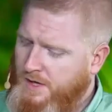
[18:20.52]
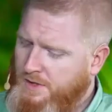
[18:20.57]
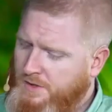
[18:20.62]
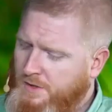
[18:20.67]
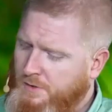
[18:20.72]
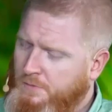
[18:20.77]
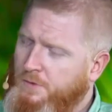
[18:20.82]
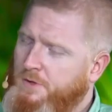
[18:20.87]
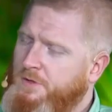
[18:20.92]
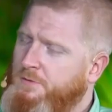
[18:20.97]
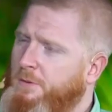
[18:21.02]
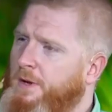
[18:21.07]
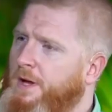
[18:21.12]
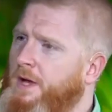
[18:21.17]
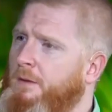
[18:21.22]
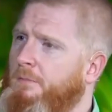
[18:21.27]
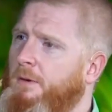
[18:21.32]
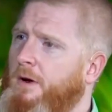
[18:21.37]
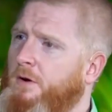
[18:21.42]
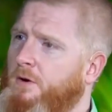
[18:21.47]
ask you we were
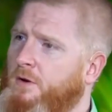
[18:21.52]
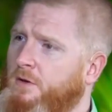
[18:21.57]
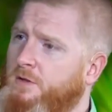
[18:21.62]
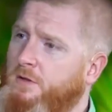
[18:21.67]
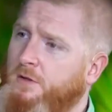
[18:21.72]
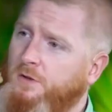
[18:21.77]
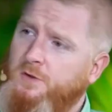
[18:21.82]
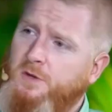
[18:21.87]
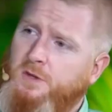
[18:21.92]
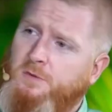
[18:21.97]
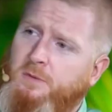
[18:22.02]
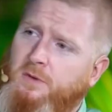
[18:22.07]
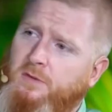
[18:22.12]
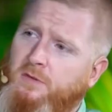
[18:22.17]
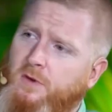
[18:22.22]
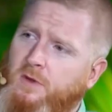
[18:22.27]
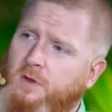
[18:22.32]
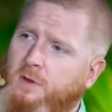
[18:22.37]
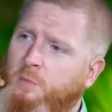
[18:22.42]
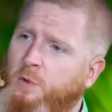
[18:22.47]
speaking about ghusl just
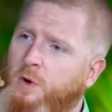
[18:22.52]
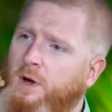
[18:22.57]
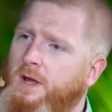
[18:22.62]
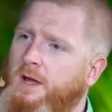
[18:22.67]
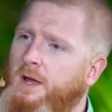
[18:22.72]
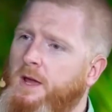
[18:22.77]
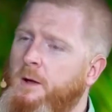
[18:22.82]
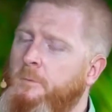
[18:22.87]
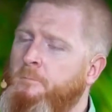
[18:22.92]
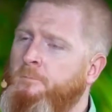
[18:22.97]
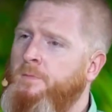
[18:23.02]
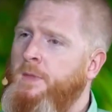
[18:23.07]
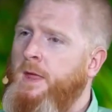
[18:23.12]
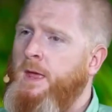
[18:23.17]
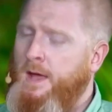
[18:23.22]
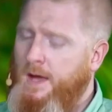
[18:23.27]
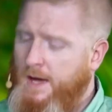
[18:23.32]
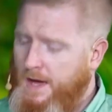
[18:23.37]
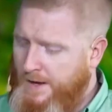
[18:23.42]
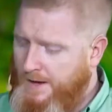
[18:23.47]
before the break.
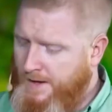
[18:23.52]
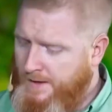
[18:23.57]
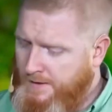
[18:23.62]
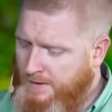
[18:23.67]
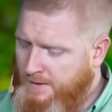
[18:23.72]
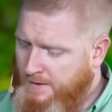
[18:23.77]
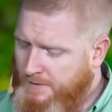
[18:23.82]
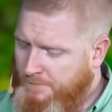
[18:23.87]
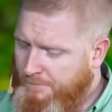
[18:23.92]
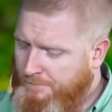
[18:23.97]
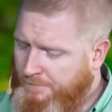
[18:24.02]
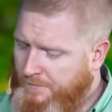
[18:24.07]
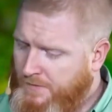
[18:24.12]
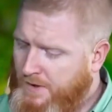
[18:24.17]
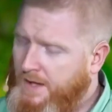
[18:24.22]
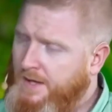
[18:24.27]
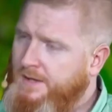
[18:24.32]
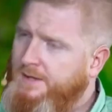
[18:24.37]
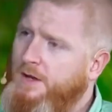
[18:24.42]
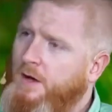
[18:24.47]
And
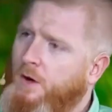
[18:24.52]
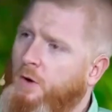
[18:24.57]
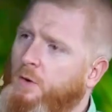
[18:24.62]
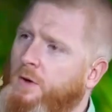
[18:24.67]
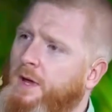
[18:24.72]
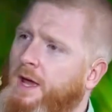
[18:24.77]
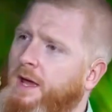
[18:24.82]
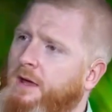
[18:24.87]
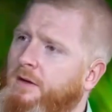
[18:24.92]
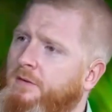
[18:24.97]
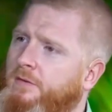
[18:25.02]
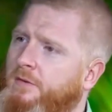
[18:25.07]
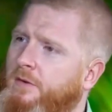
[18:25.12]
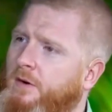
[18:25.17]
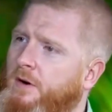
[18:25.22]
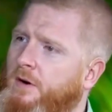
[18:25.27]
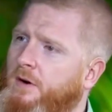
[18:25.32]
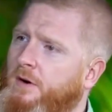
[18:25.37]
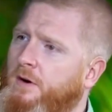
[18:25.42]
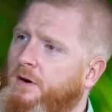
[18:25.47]
is it okay
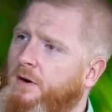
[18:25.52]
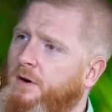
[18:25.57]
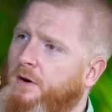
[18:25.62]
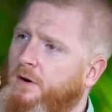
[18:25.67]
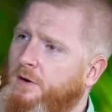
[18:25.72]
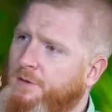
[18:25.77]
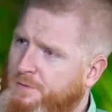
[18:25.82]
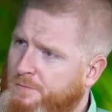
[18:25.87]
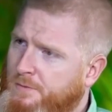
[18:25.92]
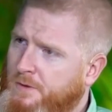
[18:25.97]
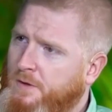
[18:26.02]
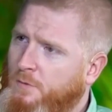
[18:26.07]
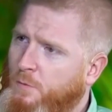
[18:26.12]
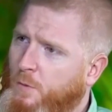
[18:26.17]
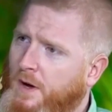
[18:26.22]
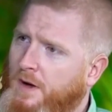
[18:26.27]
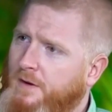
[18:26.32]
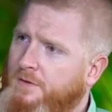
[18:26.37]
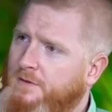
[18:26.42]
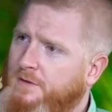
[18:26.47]
for a husband and
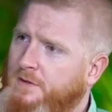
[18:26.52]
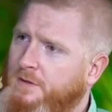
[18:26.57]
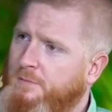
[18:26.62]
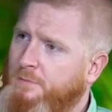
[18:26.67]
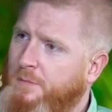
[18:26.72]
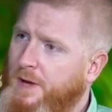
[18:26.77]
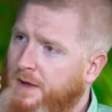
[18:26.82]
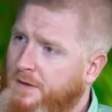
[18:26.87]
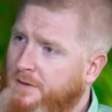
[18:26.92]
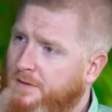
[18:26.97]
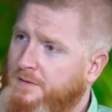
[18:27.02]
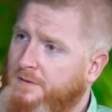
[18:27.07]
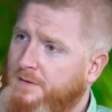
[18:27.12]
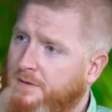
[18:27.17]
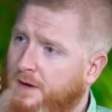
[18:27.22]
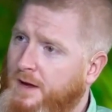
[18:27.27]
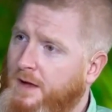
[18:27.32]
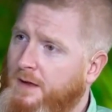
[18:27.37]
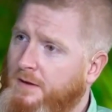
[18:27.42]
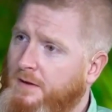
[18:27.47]
wife to bathe
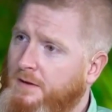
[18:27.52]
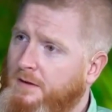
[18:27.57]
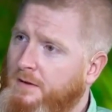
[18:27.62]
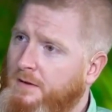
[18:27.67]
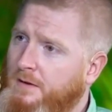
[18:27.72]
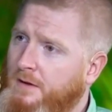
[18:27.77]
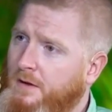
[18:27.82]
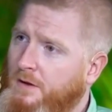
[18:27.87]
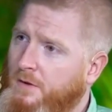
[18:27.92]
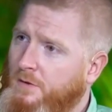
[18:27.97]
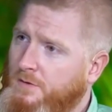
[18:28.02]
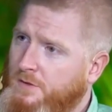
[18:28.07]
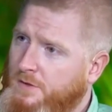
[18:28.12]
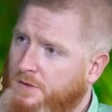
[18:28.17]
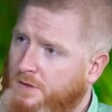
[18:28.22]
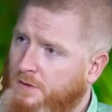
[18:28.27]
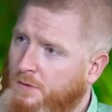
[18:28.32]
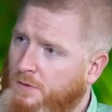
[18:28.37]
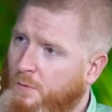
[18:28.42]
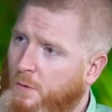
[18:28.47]
together, you know,
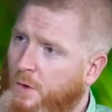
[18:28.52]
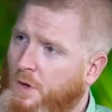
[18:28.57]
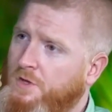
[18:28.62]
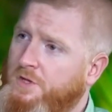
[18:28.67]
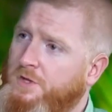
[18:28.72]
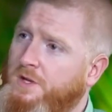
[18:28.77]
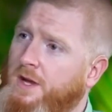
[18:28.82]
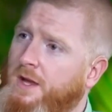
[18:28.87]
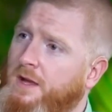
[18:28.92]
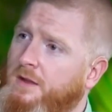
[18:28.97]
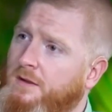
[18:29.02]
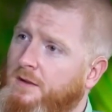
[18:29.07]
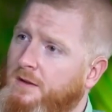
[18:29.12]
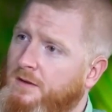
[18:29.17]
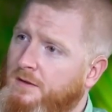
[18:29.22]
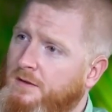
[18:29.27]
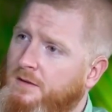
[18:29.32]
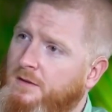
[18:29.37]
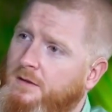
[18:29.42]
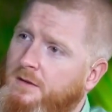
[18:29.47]
to wash
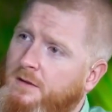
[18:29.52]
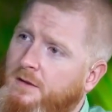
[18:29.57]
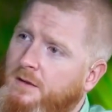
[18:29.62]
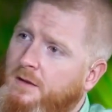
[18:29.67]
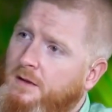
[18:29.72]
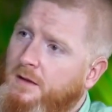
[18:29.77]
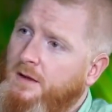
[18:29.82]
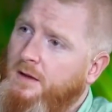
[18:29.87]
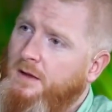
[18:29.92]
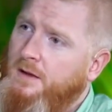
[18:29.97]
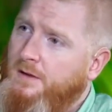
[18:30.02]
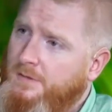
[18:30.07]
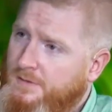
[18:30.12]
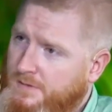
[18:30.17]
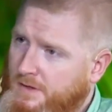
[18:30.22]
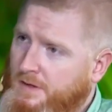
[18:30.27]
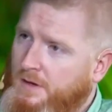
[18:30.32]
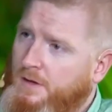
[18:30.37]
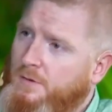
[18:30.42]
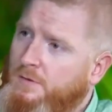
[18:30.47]
together in
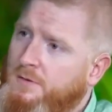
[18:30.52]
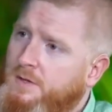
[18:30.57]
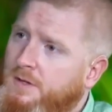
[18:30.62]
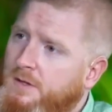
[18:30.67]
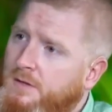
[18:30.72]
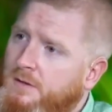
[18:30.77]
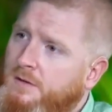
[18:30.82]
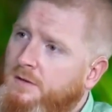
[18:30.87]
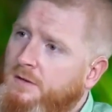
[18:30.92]
this, you know, to.